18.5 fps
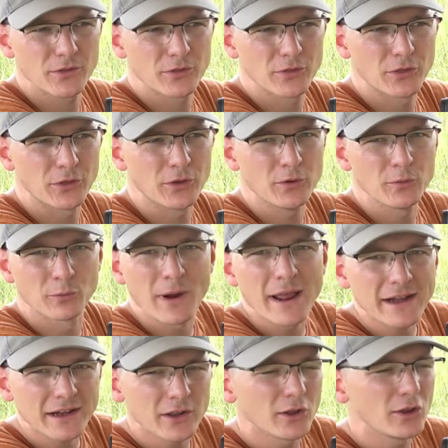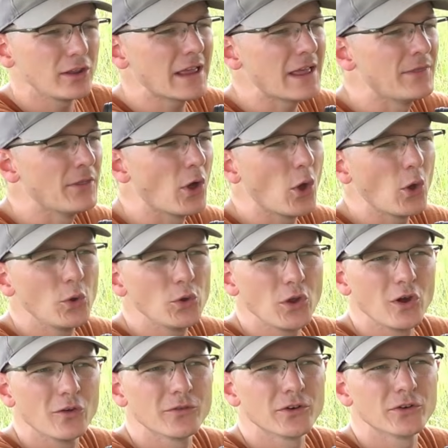reticle and the
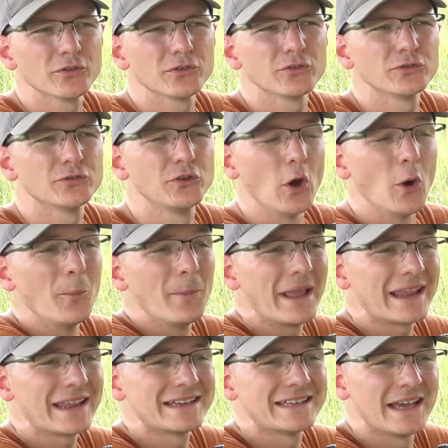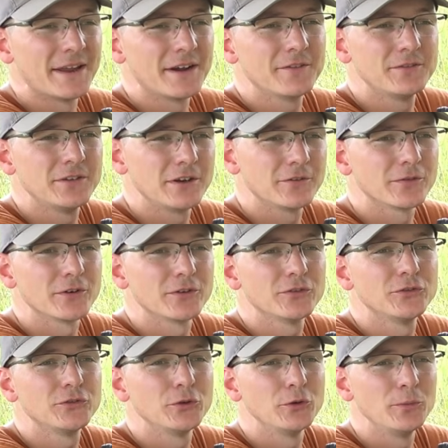holdovers don't make a ton of
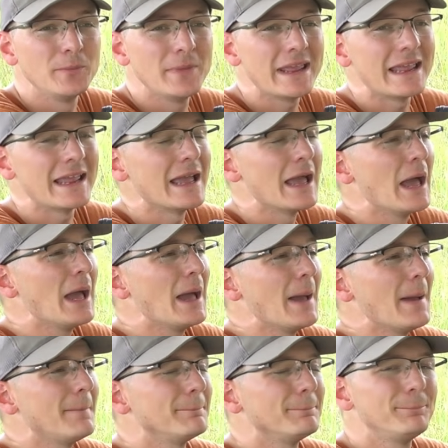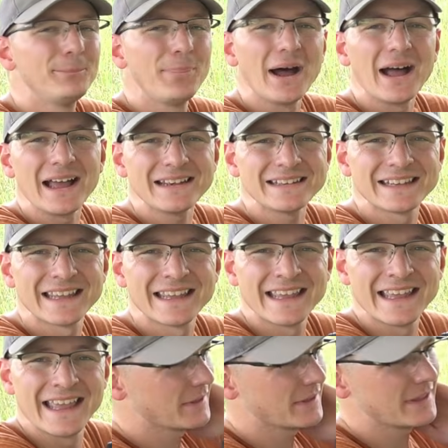difference to me. But
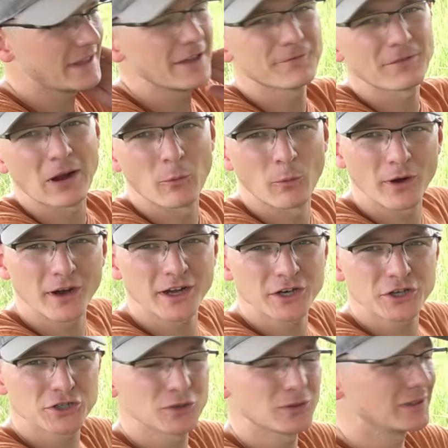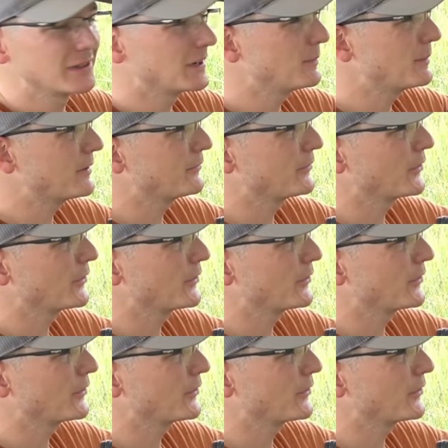if I were going to shoot a little bit